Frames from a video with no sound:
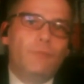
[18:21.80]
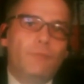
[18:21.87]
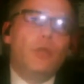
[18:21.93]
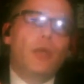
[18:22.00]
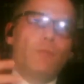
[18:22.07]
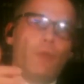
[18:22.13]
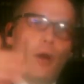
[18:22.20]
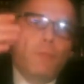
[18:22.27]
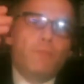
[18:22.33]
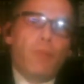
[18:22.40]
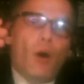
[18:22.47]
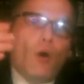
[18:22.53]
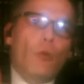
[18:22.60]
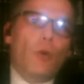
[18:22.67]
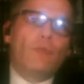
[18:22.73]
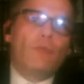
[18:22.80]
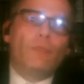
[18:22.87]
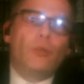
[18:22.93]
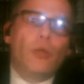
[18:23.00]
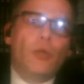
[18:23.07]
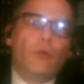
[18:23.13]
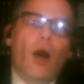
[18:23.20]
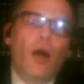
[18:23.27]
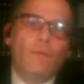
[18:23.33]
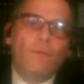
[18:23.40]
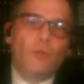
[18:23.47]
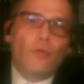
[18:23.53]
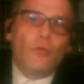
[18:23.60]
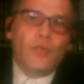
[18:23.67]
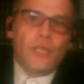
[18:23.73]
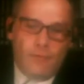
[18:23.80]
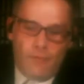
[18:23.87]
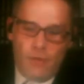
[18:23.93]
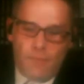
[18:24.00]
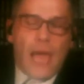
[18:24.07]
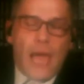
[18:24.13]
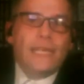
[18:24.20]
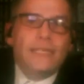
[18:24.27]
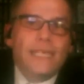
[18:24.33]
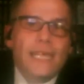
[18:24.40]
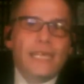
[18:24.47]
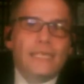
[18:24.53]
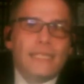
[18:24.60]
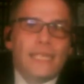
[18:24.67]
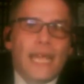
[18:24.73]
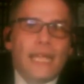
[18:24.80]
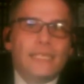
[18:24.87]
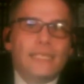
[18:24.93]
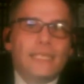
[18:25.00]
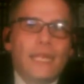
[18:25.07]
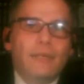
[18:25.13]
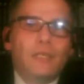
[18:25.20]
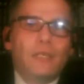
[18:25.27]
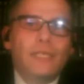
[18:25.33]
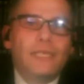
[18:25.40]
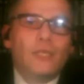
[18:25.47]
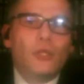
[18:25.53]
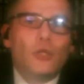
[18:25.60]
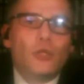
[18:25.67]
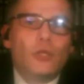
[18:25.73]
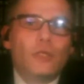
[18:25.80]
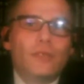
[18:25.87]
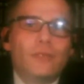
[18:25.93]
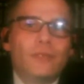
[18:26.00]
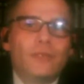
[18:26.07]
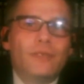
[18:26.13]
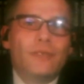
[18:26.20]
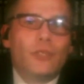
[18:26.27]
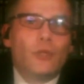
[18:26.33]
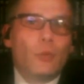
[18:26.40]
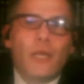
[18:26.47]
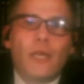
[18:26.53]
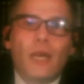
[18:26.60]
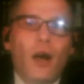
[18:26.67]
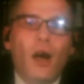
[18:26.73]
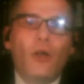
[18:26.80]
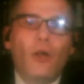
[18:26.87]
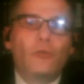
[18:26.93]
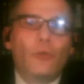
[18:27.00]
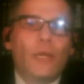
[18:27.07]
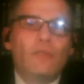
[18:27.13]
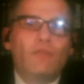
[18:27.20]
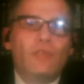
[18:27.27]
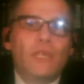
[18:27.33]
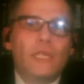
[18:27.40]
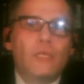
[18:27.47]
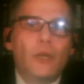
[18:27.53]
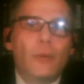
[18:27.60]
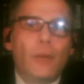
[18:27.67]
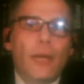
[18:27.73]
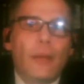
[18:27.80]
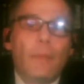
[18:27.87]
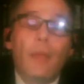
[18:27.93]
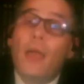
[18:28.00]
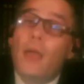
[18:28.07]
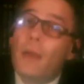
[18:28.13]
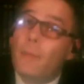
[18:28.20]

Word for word: If you, if I borrow it from you, I've got to give it back in the exact same condition, so I can't do anything to it.